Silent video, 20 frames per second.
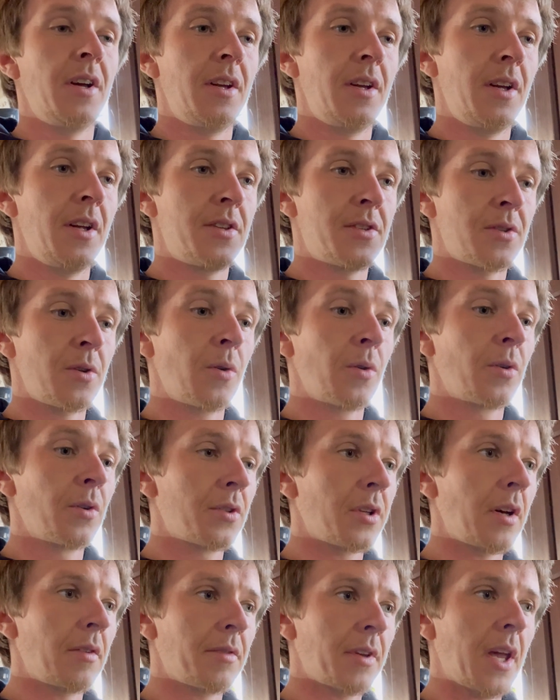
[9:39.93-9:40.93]
It's so good
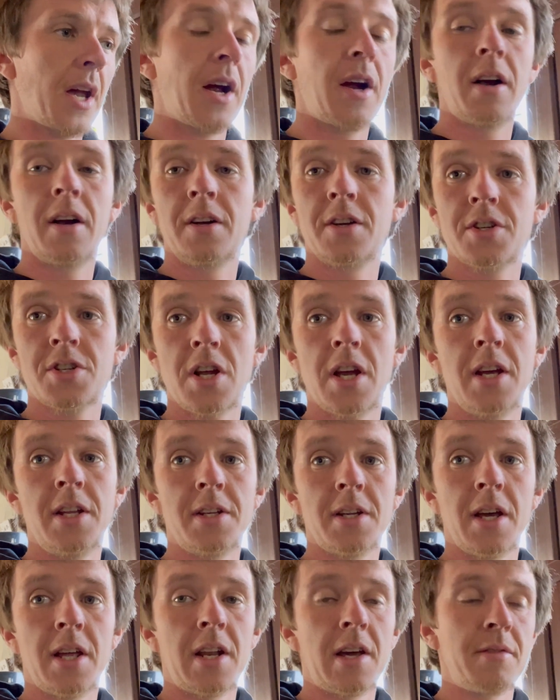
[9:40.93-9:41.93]
to have the car in the shed
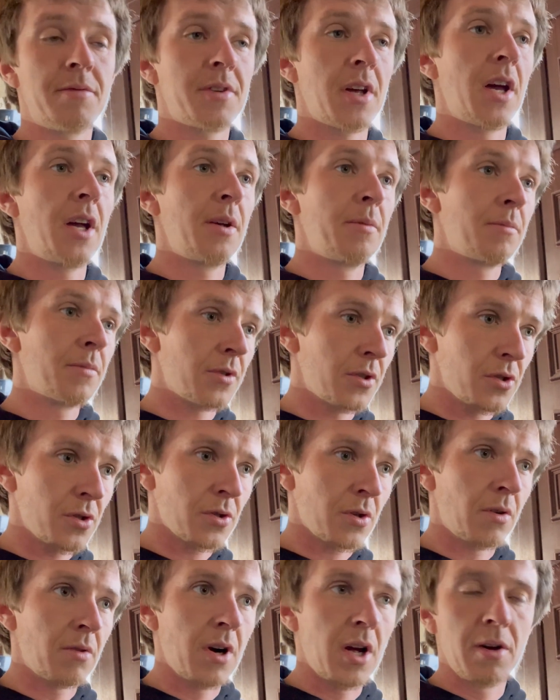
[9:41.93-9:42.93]
and have time to just
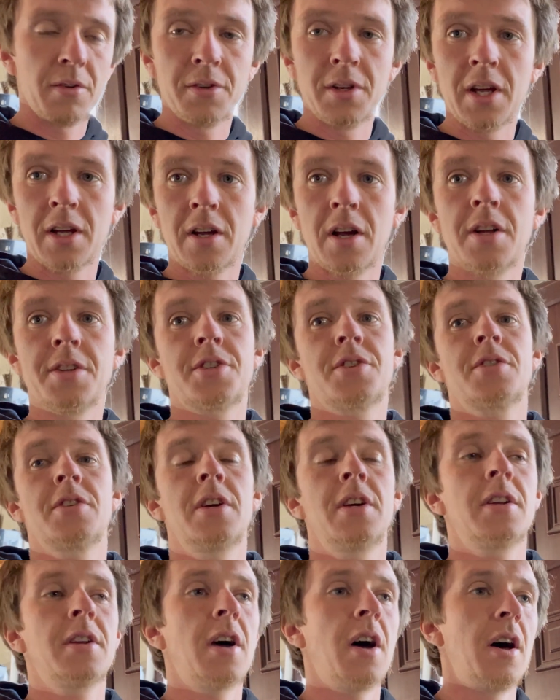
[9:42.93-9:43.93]
go around and
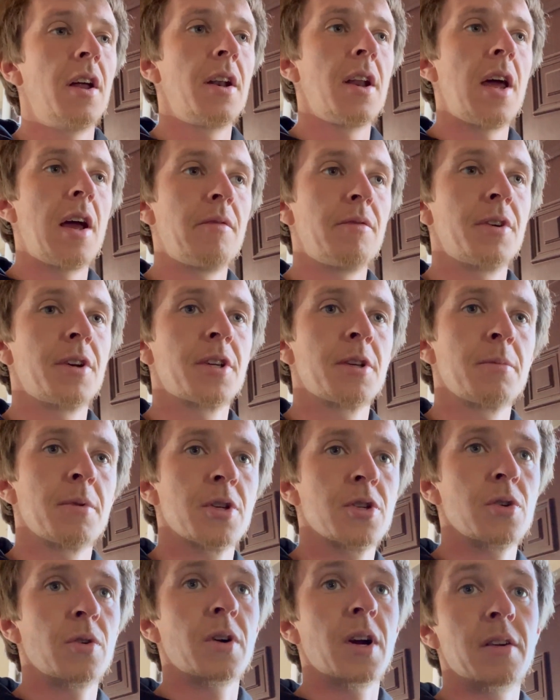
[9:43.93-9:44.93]
concentrate on everything to make
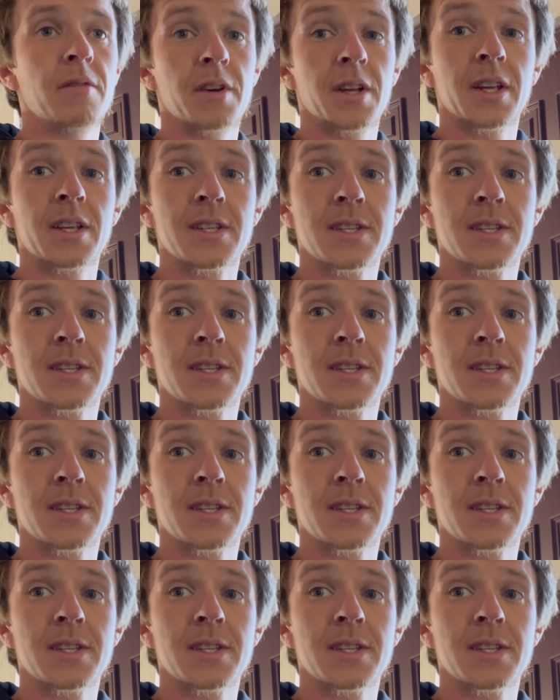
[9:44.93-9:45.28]
sure everything is